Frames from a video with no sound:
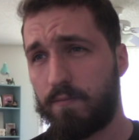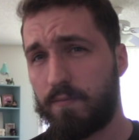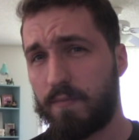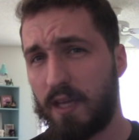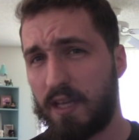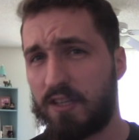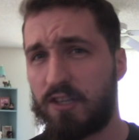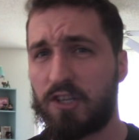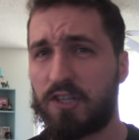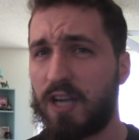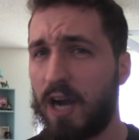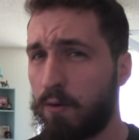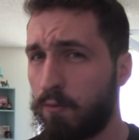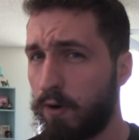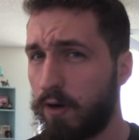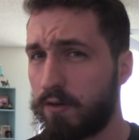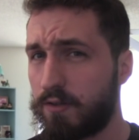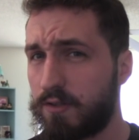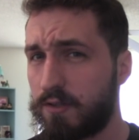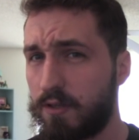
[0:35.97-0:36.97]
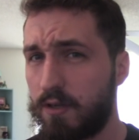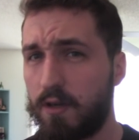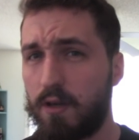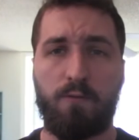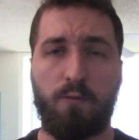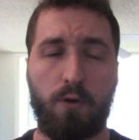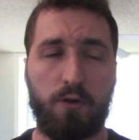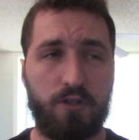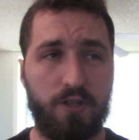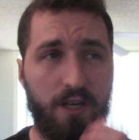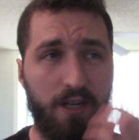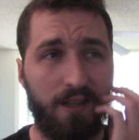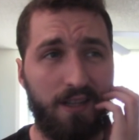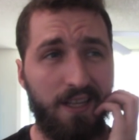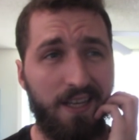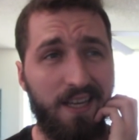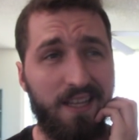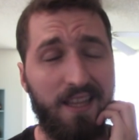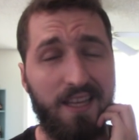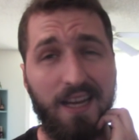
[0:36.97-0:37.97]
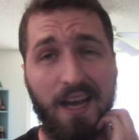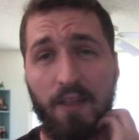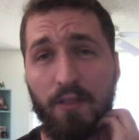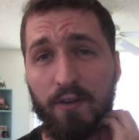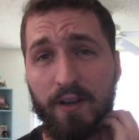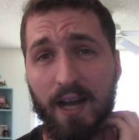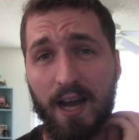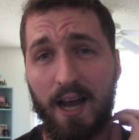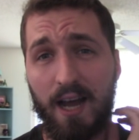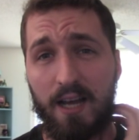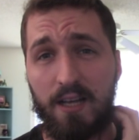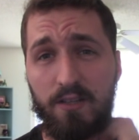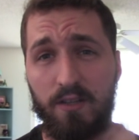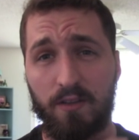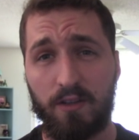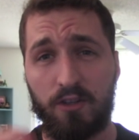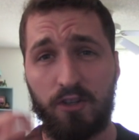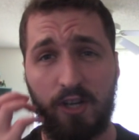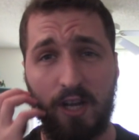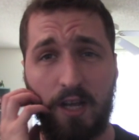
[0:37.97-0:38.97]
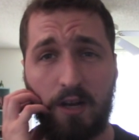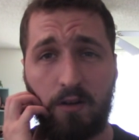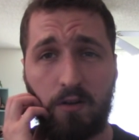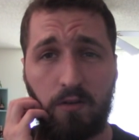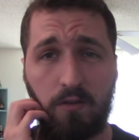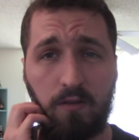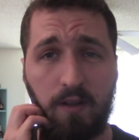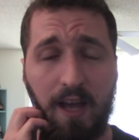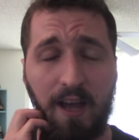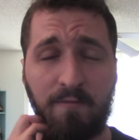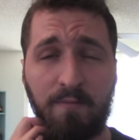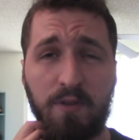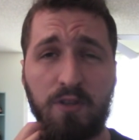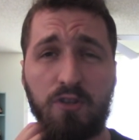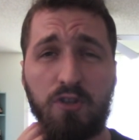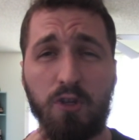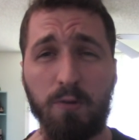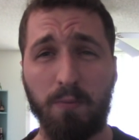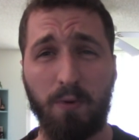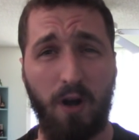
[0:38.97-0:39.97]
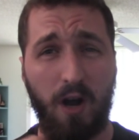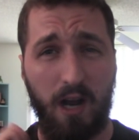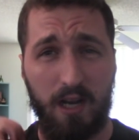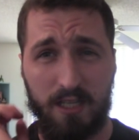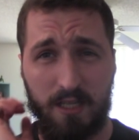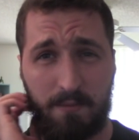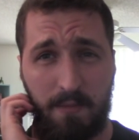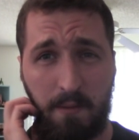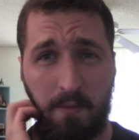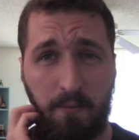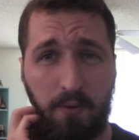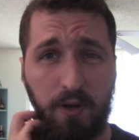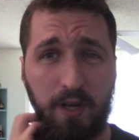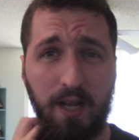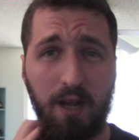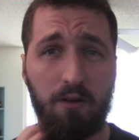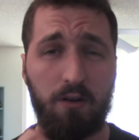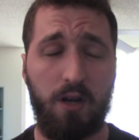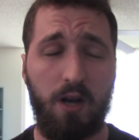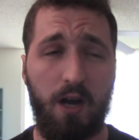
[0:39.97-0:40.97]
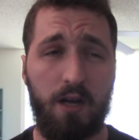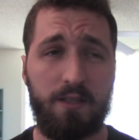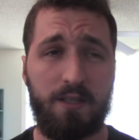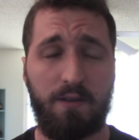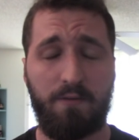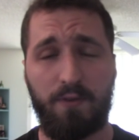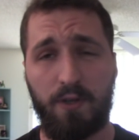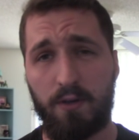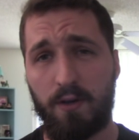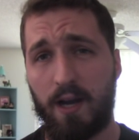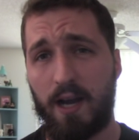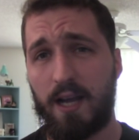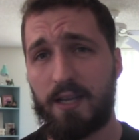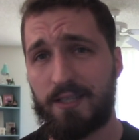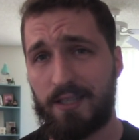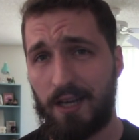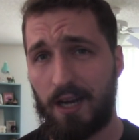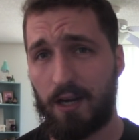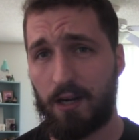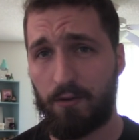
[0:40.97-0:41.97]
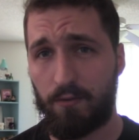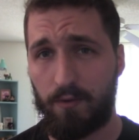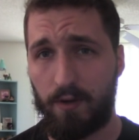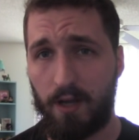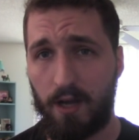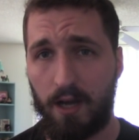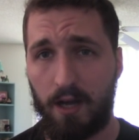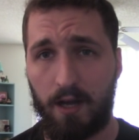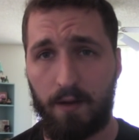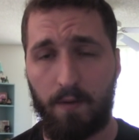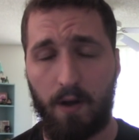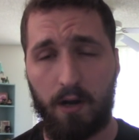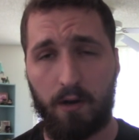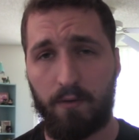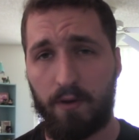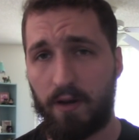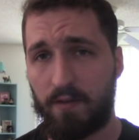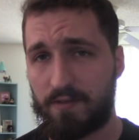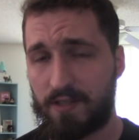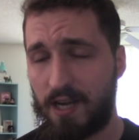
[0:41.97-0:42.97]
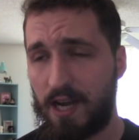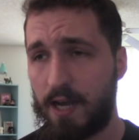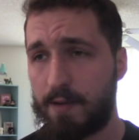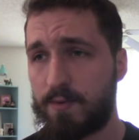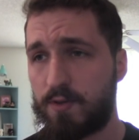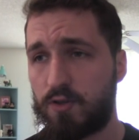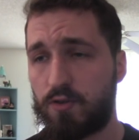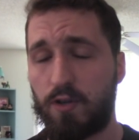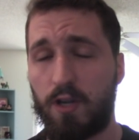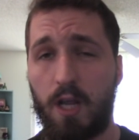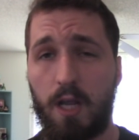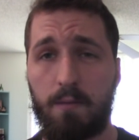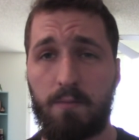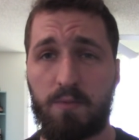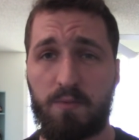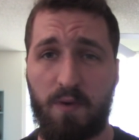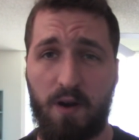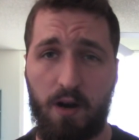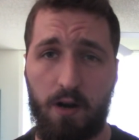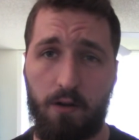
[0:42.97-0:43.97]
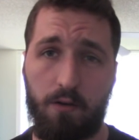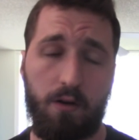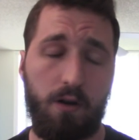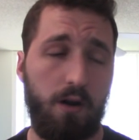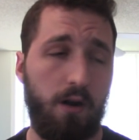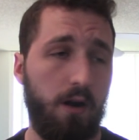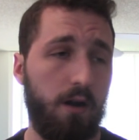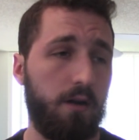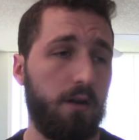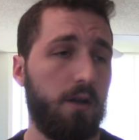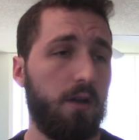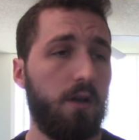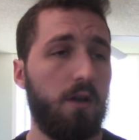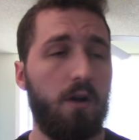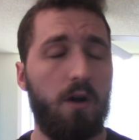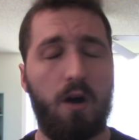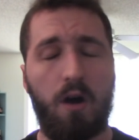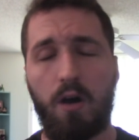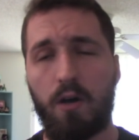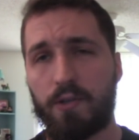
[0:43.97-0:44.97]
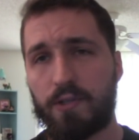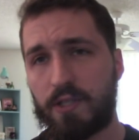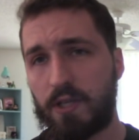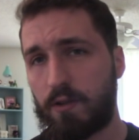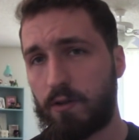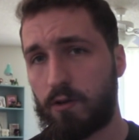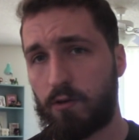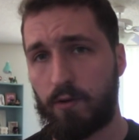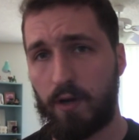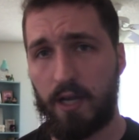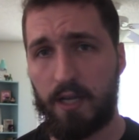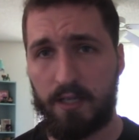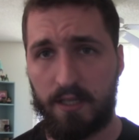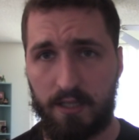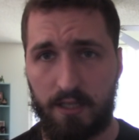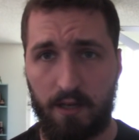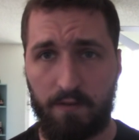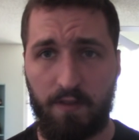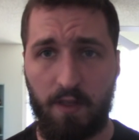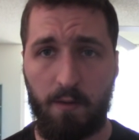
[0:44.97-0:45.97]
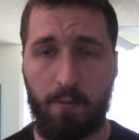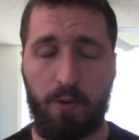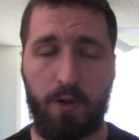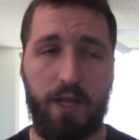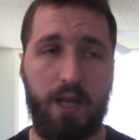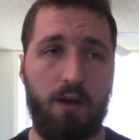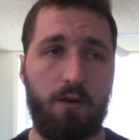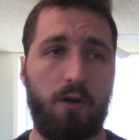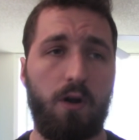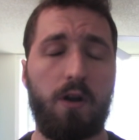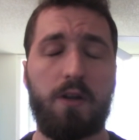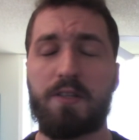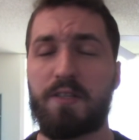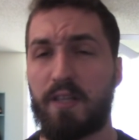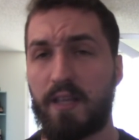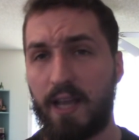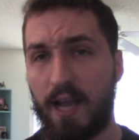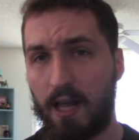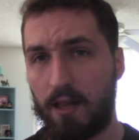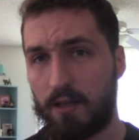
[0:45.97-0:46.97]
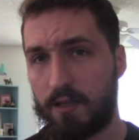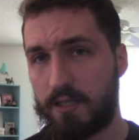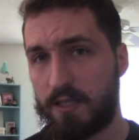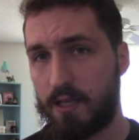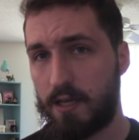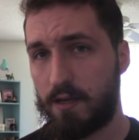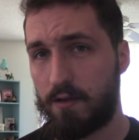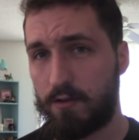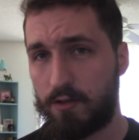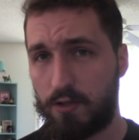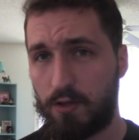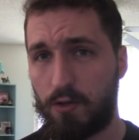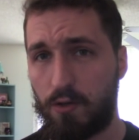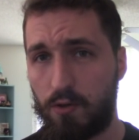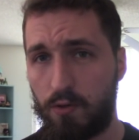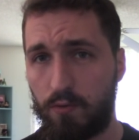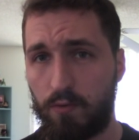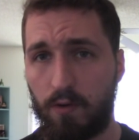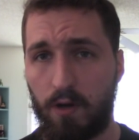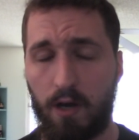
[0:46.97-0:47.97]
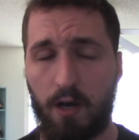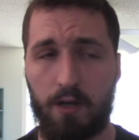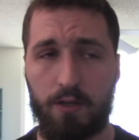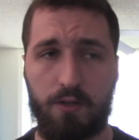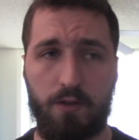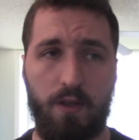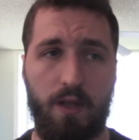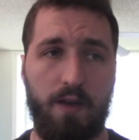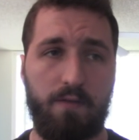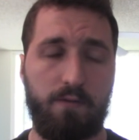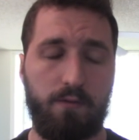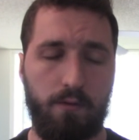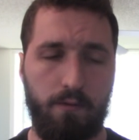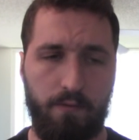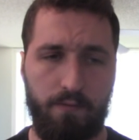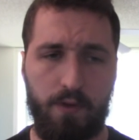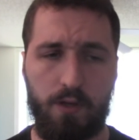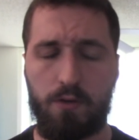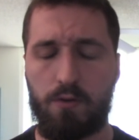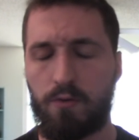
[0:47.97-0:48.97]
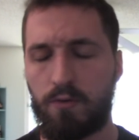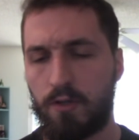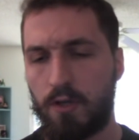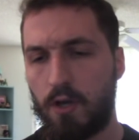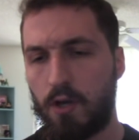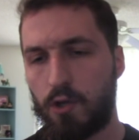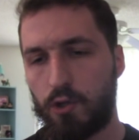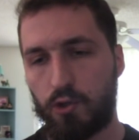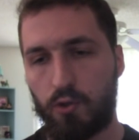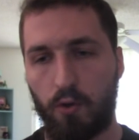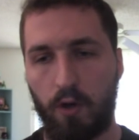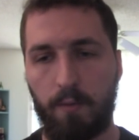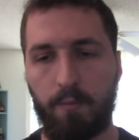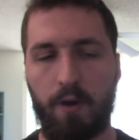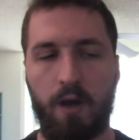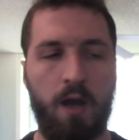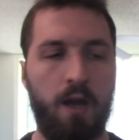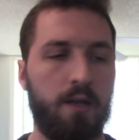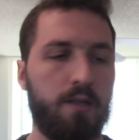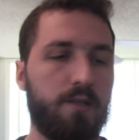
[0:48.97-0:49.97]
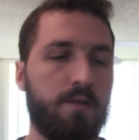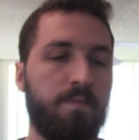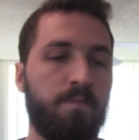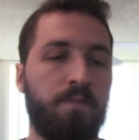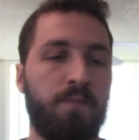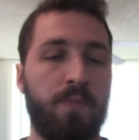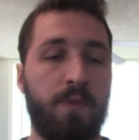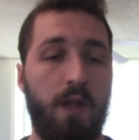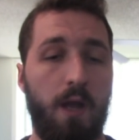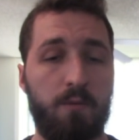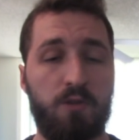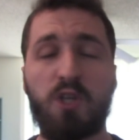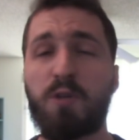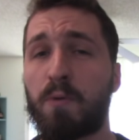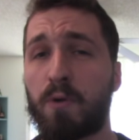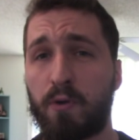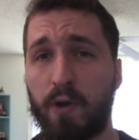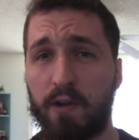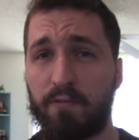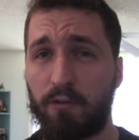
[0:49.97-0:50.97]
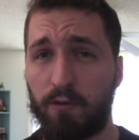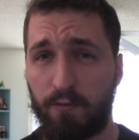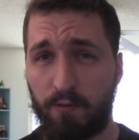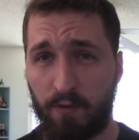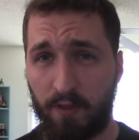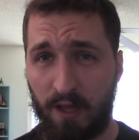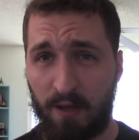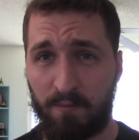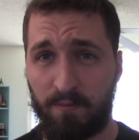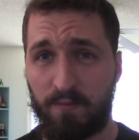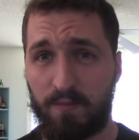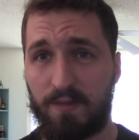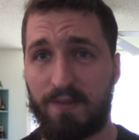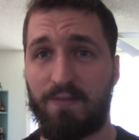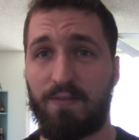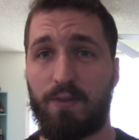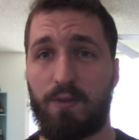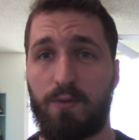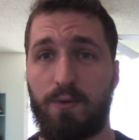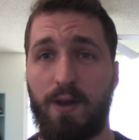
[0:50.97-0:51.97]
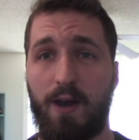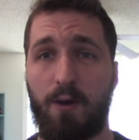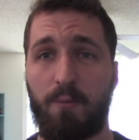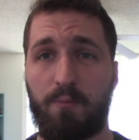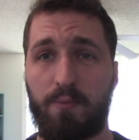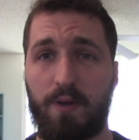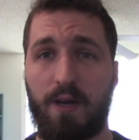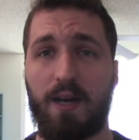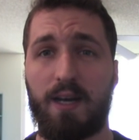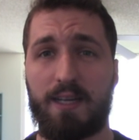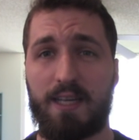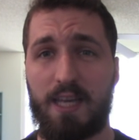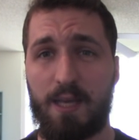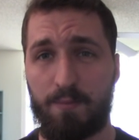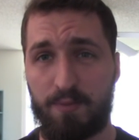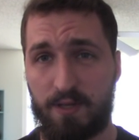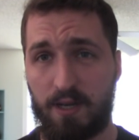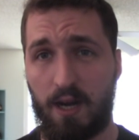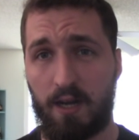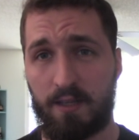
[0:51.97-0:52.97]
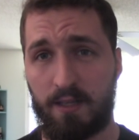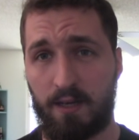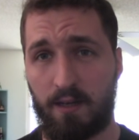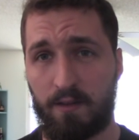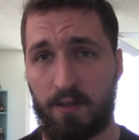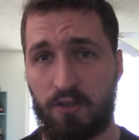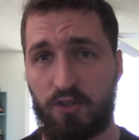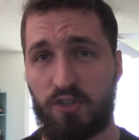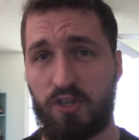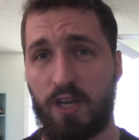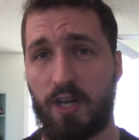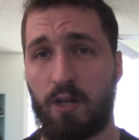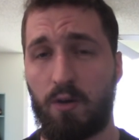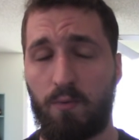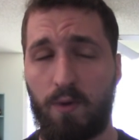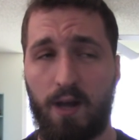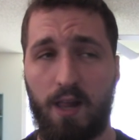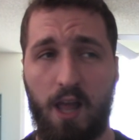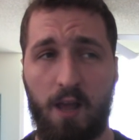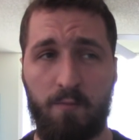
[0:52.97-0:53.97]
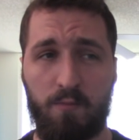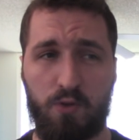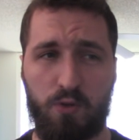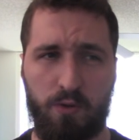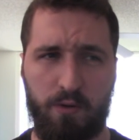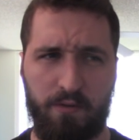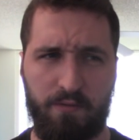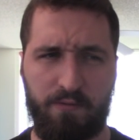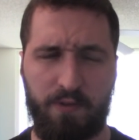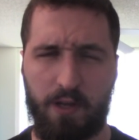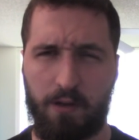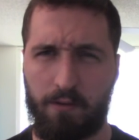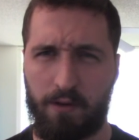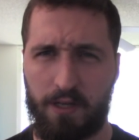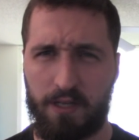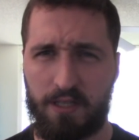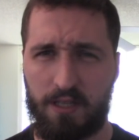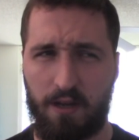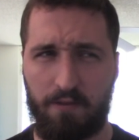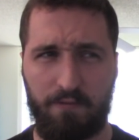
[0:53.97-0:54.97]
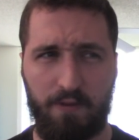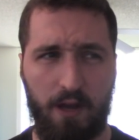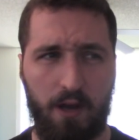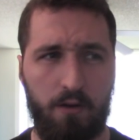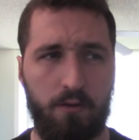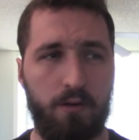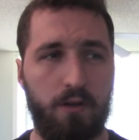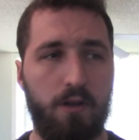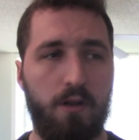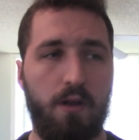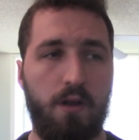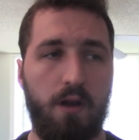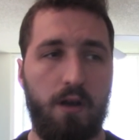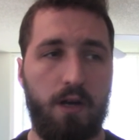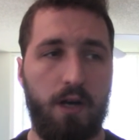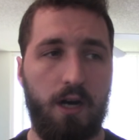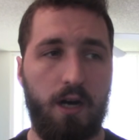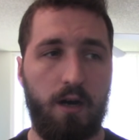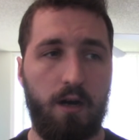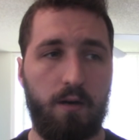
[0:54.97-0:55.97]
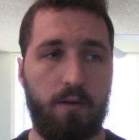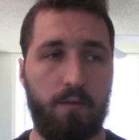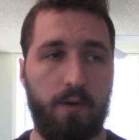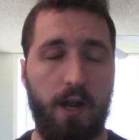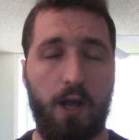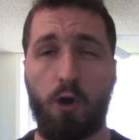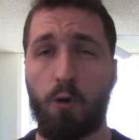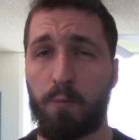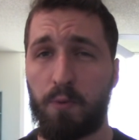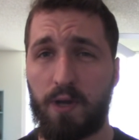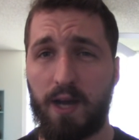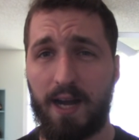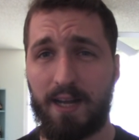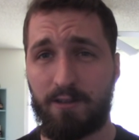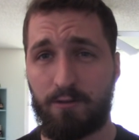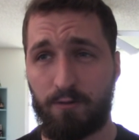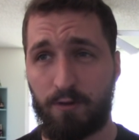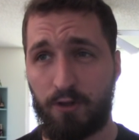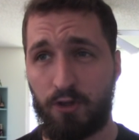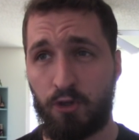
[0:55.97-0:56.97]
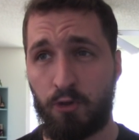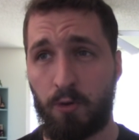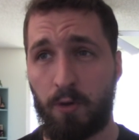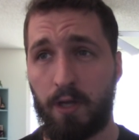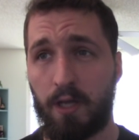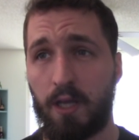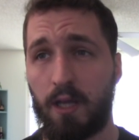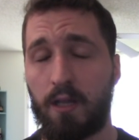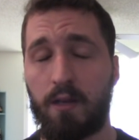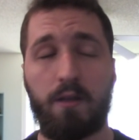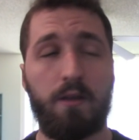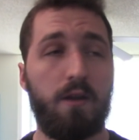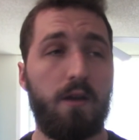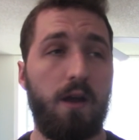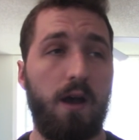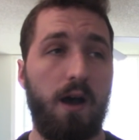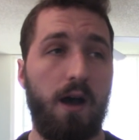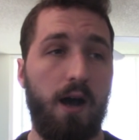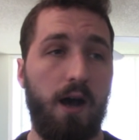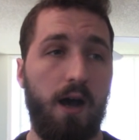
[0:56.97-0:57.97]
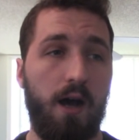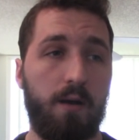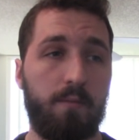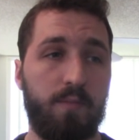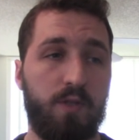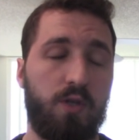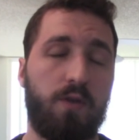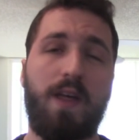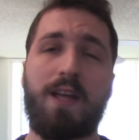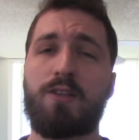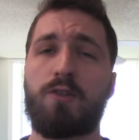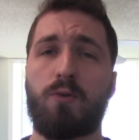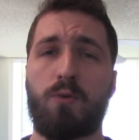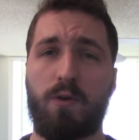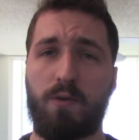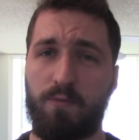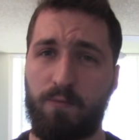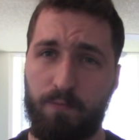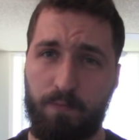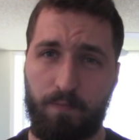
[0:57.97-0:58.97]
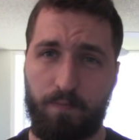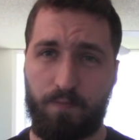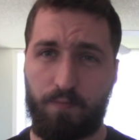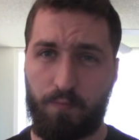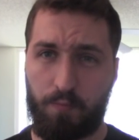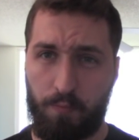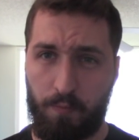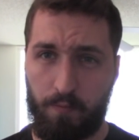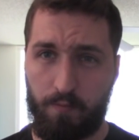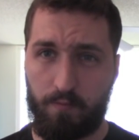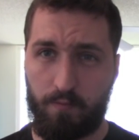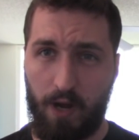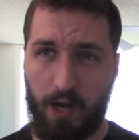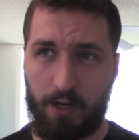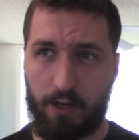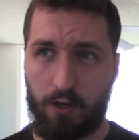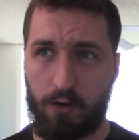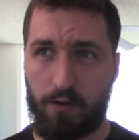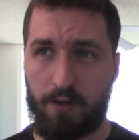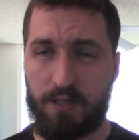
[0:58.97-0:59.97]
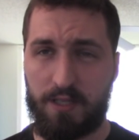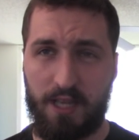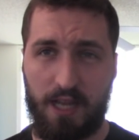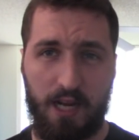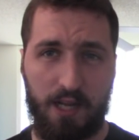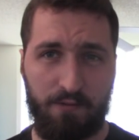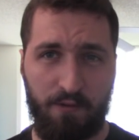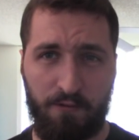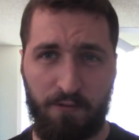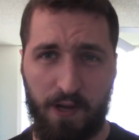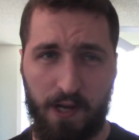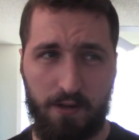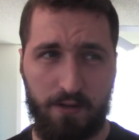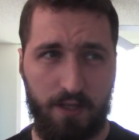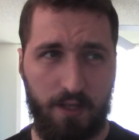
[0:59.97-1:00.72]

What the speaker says: it just got worse. Fortunately, the other guys on the channel have been super awesome in putting out content for you guys, the Ocarina of Time streams, Mario Kart, all this other great stuff that they're putting out, Guardians of the Galaxy too, so they have the reviews, Toy Box. I'm super grateful for them to help keep content on this channel while I'm sort of figuring stuff out, and I hope you guys are enjoying it. So that's sort of my current state of affairs